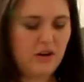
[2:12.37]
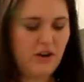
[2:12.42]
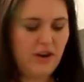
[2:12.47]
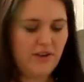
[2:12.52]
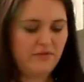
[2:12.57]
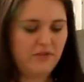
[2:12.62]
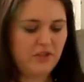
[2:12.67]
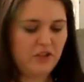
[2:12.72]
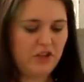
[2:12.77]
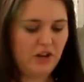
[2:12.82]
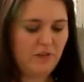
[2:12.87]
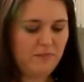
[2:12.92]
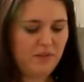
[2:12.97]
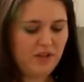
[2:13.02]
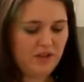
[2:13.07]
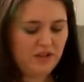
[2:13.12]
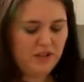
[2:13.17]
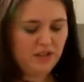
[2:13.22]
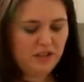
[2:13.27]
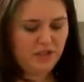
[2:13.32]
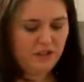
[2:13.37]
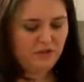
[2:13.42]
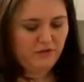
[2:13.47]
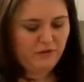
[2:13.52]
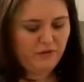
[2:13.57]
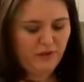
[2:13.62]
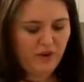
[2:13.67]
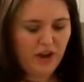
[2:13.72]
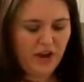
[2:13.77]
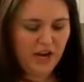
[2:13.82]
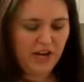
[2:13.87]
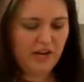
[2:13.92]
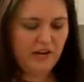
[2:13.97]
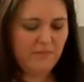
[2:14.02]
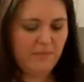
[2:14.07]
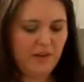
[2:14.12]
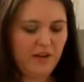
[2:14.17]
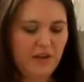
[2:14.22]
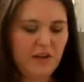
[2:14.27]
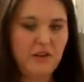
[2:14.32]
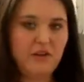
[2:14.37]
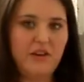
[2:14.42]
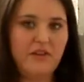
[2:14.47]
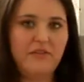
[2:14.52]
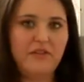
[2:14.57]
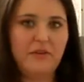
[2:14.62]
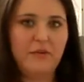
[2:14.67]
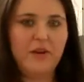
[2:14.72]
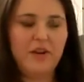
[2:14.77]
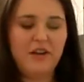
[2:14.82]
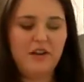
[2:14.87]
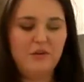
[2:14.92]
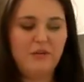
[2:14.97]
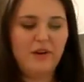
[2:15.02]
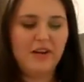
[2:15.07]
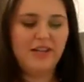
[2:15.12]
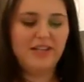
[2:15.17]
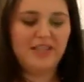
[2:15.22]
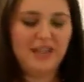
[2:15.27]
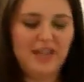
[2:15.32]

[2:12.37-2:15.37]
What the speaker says: don't have to chop it too fine, but you definitely want it